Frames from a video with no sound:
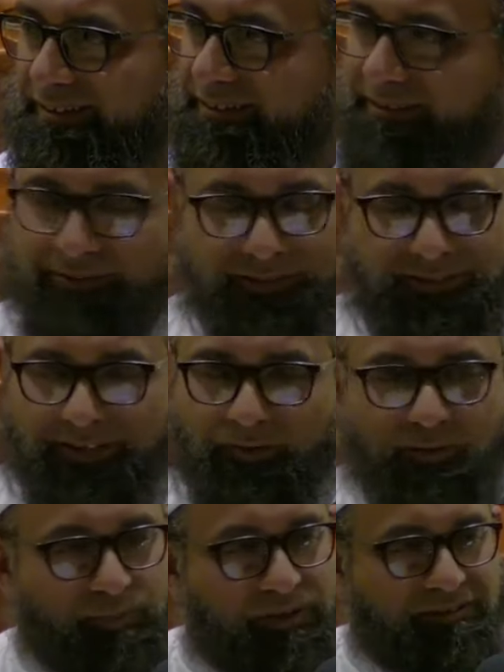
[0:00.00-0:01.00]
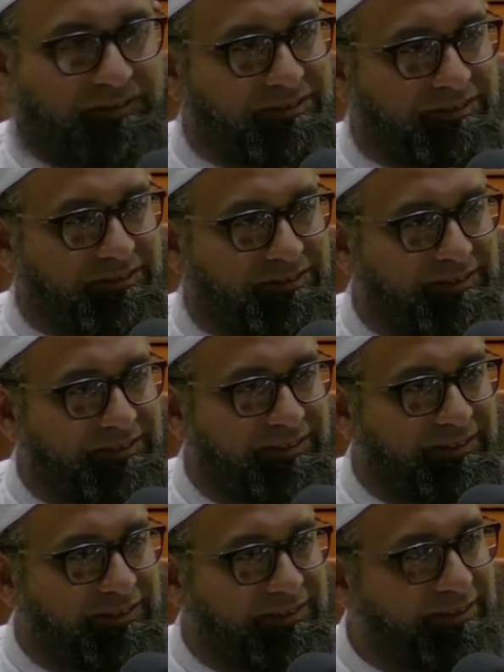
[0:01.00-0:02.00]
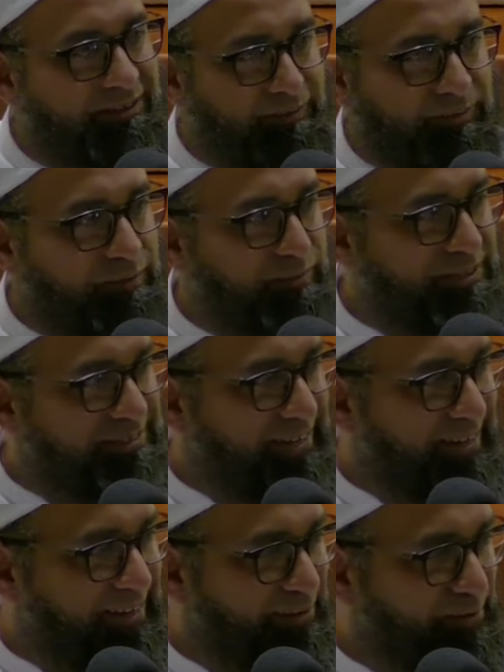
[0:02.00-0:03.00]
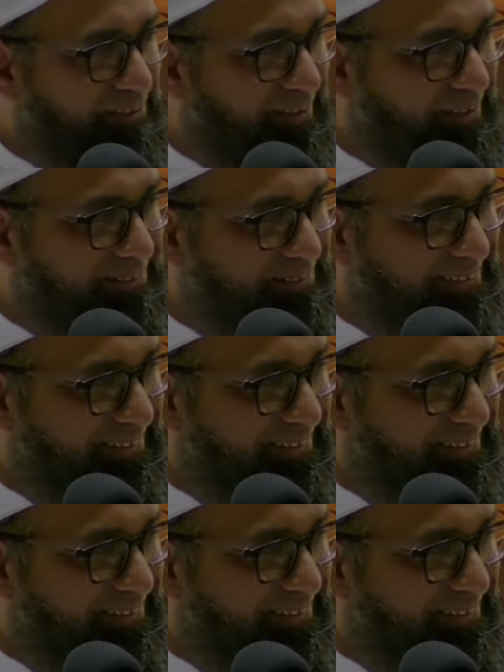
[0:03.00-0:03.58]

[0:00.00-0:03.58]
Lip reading: They're just our brothers. They might be standing with us.